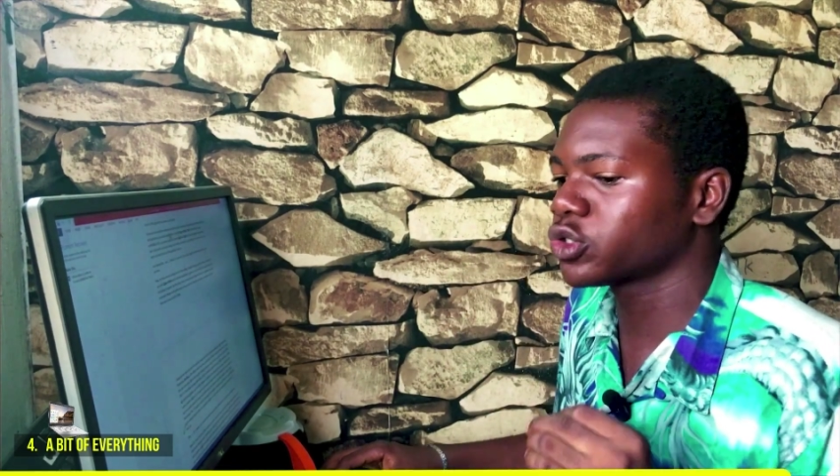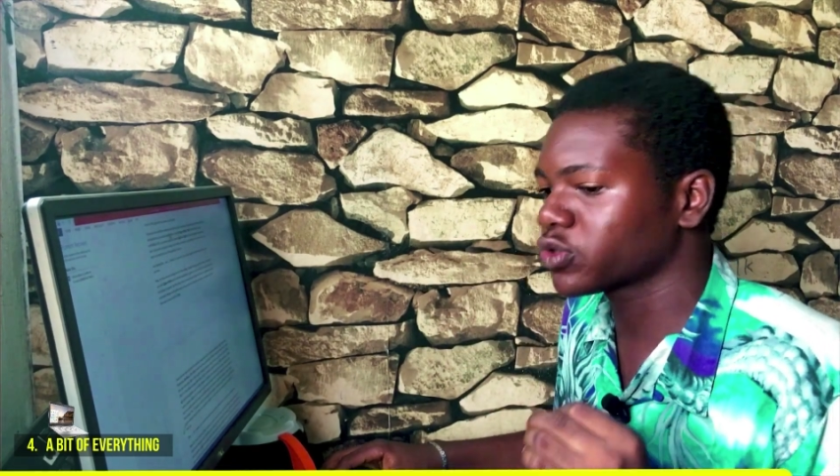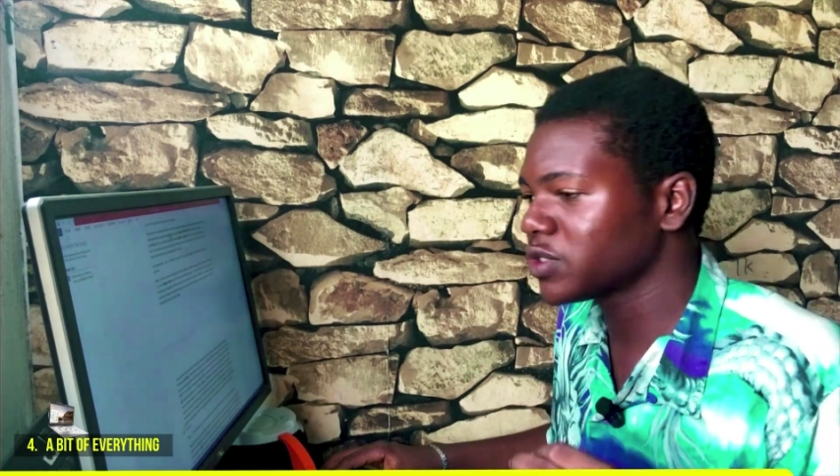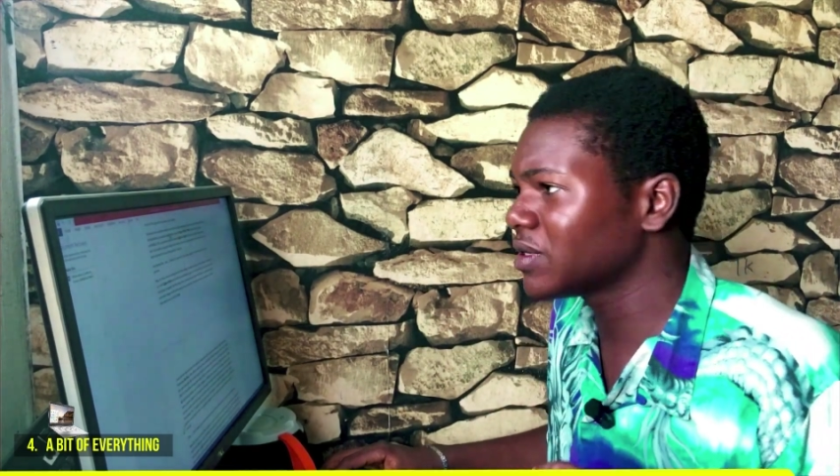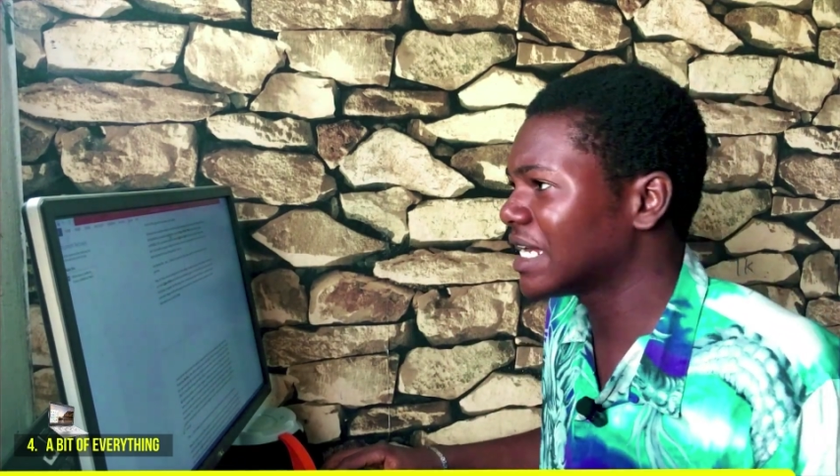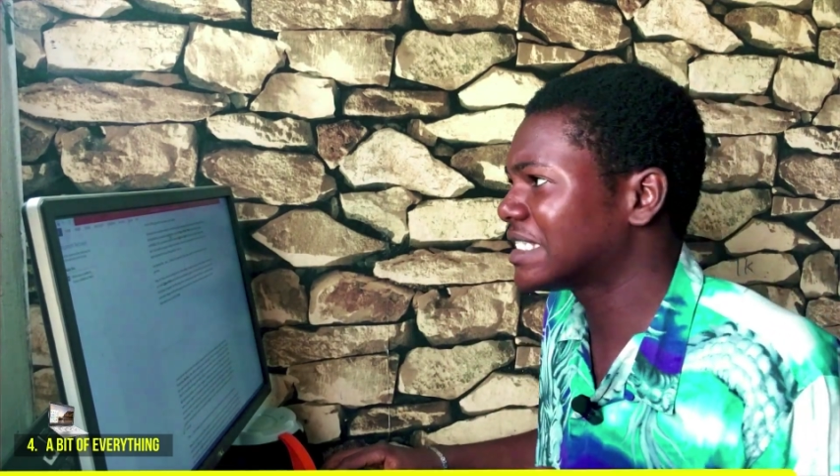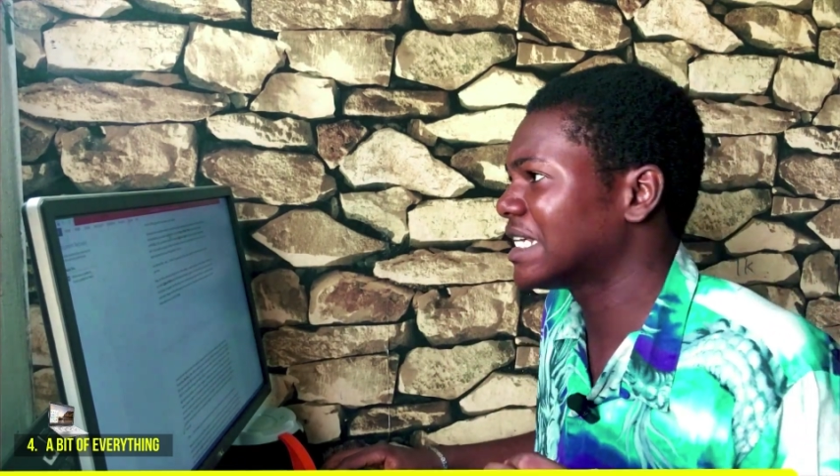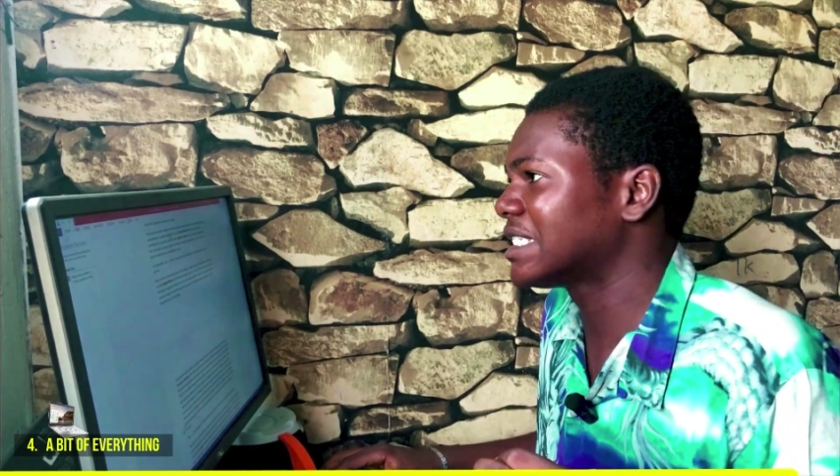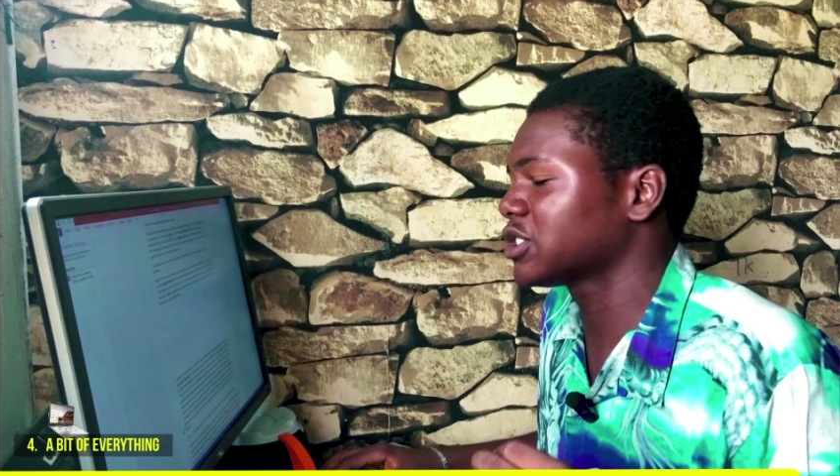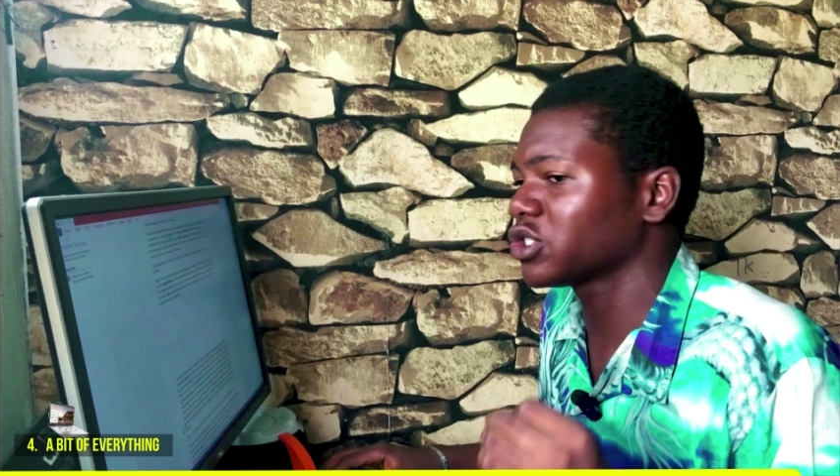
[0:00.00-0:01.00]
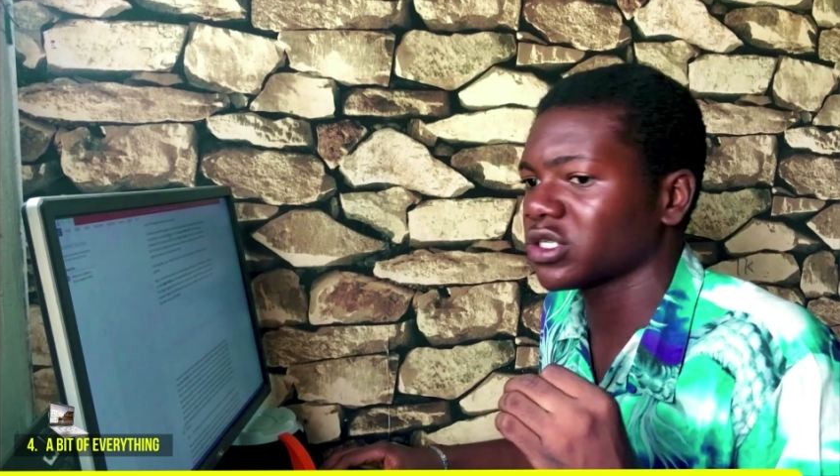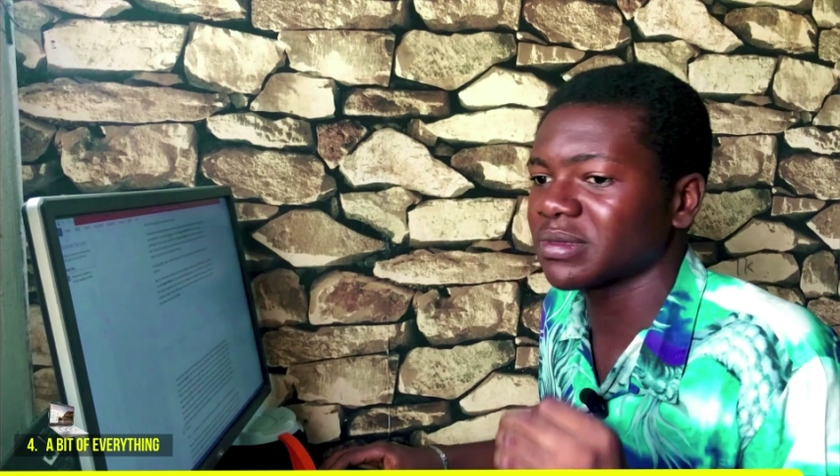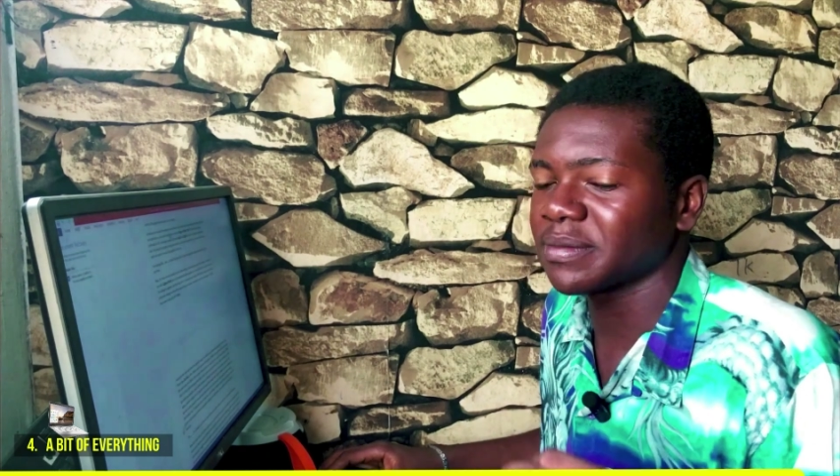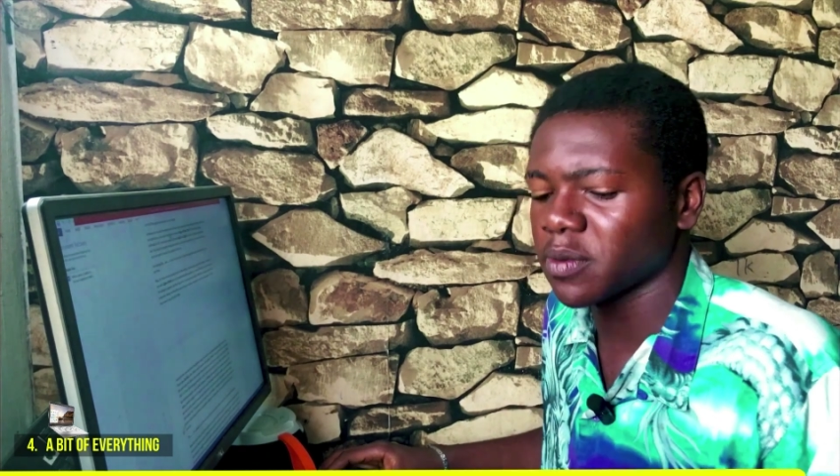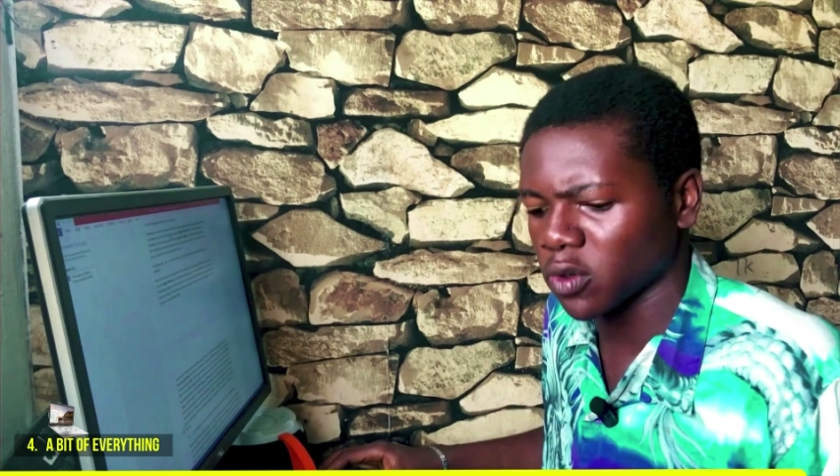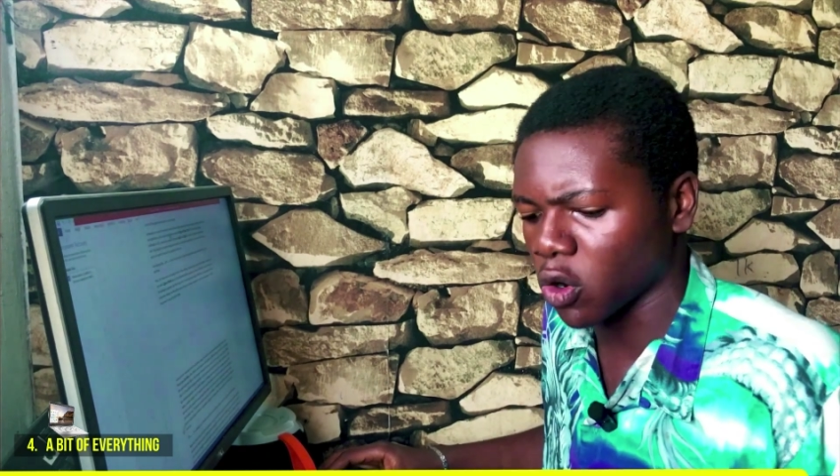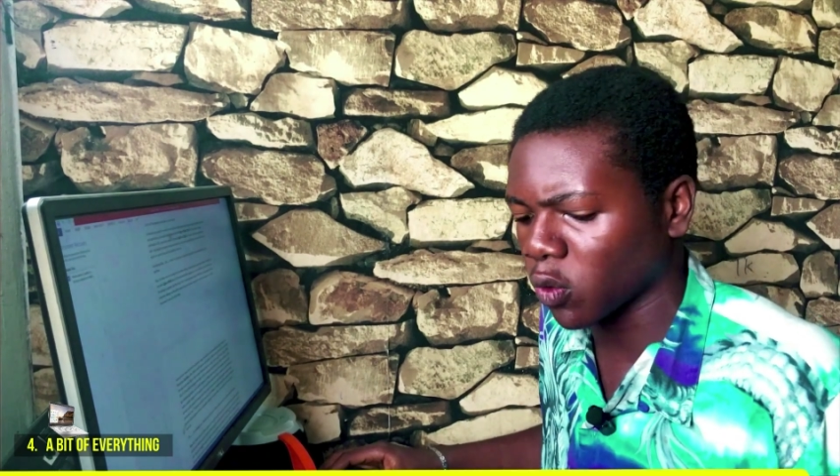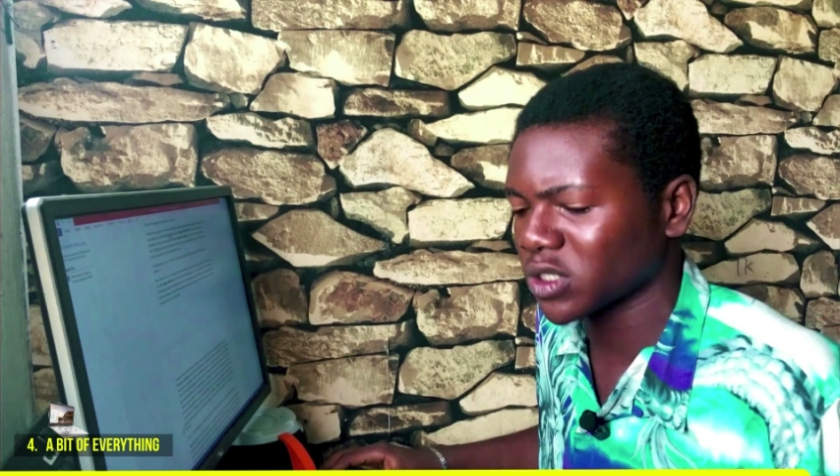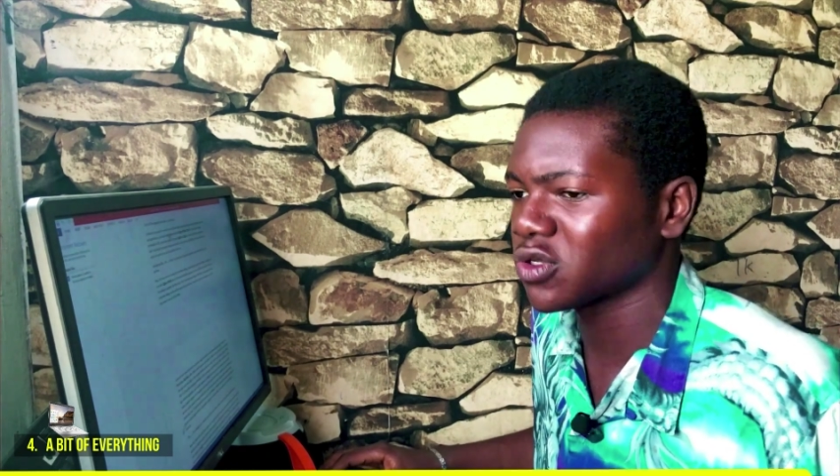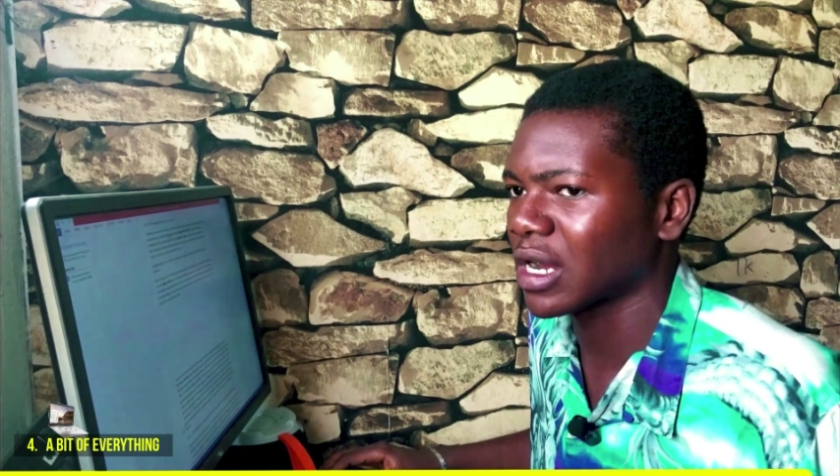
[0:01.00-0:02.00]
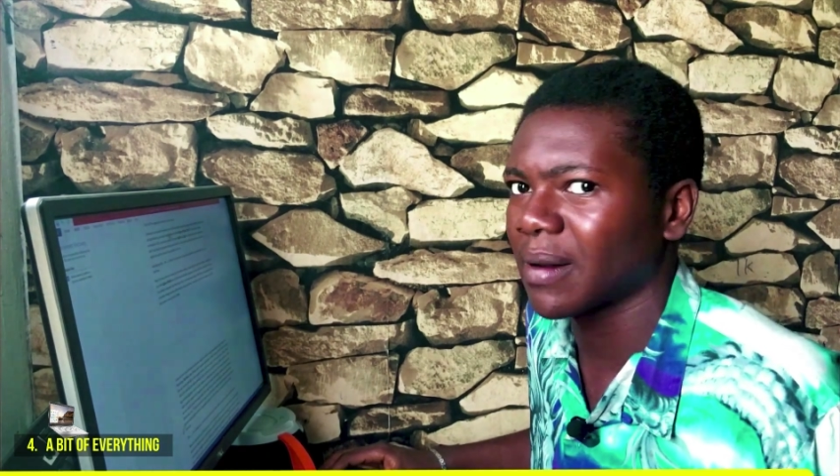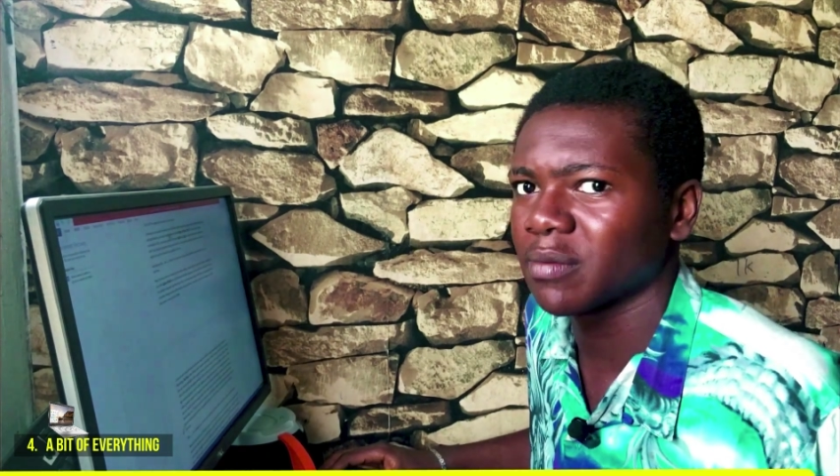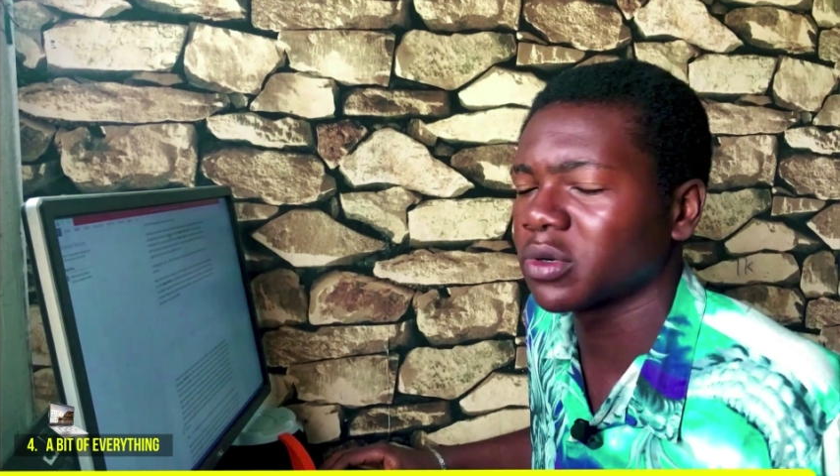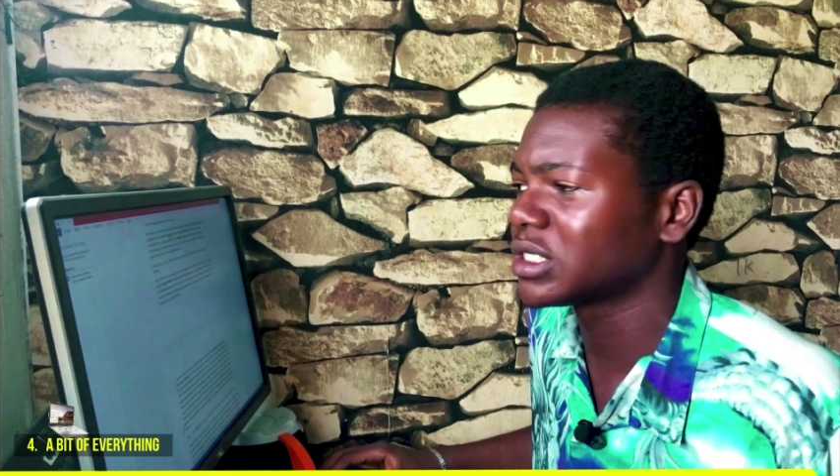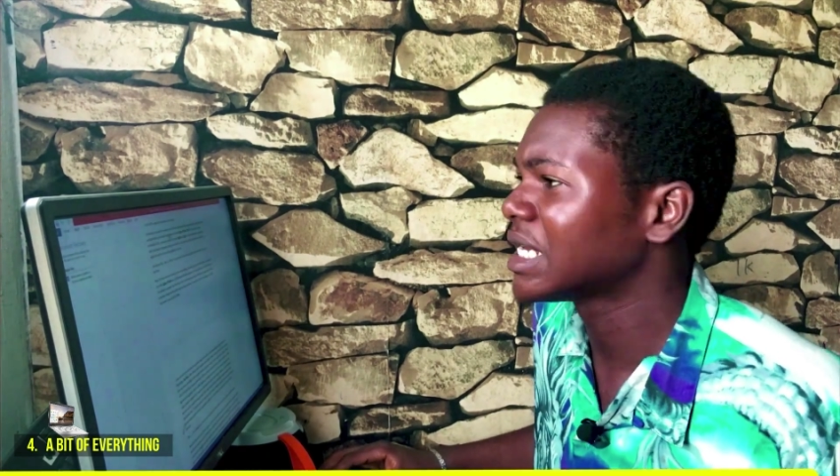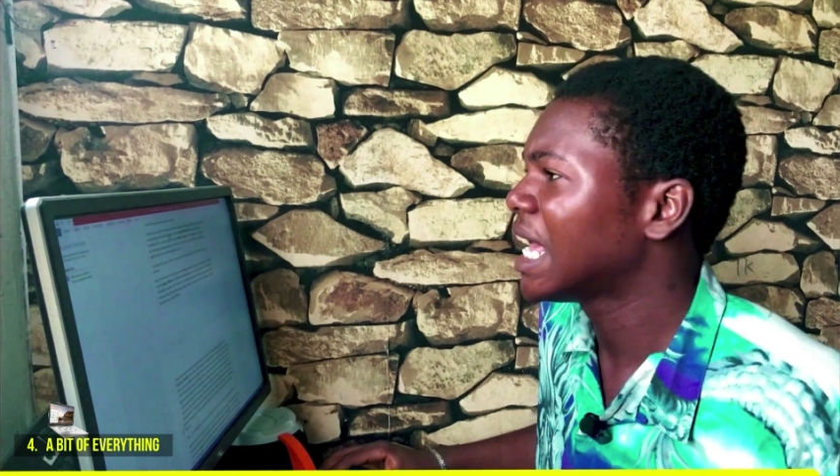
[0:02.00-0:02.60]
Screen real estate is not something people always talk about, but